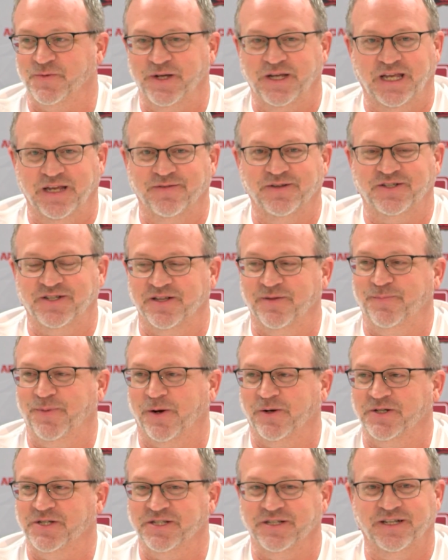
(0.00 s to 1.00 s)
we give it to the
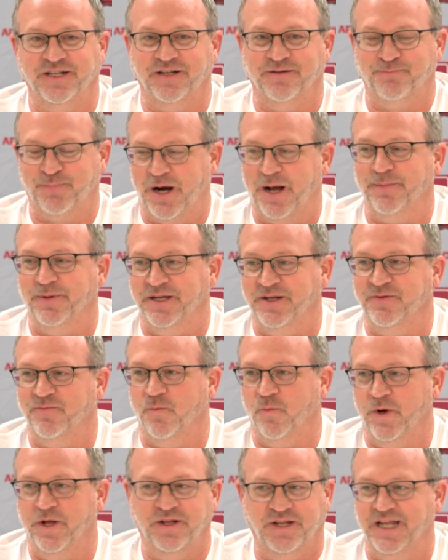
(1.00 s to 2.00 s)
person that it probably
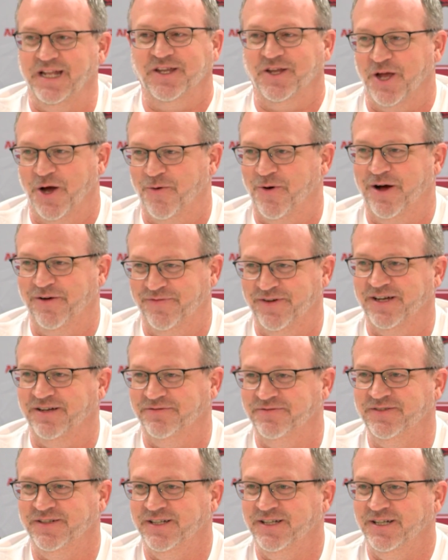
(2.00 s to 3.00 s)
didn't go off
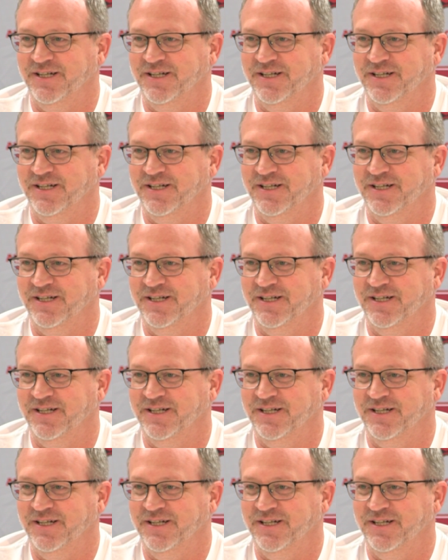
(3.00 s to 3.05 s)
of.